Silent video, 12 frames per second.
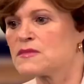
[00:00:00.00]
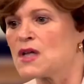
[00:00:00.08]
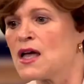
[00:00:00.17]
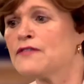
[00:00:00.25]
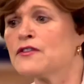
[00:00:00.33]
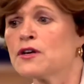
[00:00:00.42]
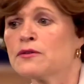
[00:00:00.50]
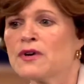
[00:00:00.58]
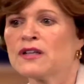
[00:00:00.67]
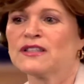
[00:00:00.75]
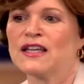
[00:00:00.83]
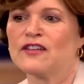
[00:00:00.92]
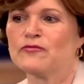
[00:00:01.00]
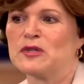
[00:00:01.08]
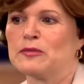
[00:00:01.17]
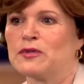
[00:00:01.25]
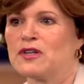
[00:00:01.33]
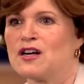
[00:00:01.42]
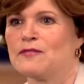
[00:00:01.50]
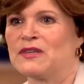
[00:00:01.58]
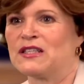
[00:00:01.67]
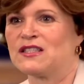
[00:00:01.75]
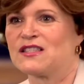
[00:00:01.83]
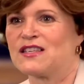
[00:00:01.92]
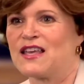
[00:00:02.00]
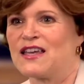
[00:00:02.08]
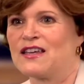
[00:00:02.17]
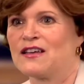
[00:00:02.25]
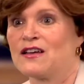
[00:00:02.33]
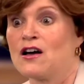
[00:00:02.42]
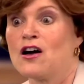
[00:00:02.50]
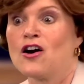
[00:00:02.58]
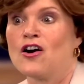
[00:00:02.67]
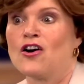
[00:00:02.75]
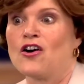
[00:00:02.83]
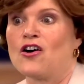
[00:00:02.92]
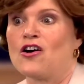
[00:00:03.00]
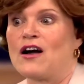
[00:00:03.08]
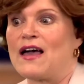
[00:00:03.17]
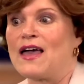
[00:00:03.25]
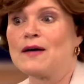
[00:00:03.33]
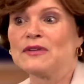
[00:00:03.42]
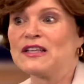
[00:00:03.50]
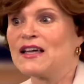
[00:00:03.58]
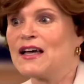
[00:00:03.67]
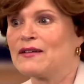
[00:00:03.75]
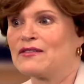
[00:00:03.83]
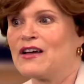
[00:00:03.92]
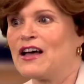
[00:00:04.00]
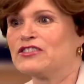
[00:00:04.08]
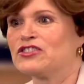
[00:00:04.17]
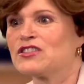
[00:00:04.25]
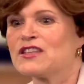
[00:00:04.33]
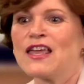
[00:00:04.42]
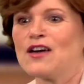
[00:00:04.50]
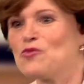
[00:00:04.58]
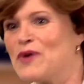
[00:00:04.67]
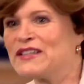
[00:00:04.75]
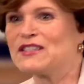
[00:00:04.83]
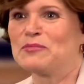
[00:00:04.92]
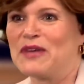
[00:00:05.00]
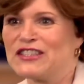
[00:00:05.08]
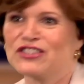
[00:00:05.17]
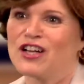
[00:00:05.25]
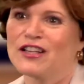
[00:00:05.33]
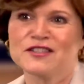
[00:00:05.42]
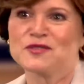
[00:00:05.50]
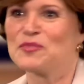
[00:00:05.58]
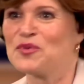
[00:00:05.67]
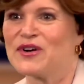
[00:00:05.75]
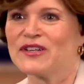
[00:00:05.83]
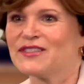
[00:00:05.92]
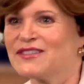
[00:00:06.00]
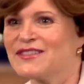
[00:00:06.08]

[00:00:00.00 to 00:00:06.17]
I very rarely have people come in and say, Emily, I just can't wait to pay child support.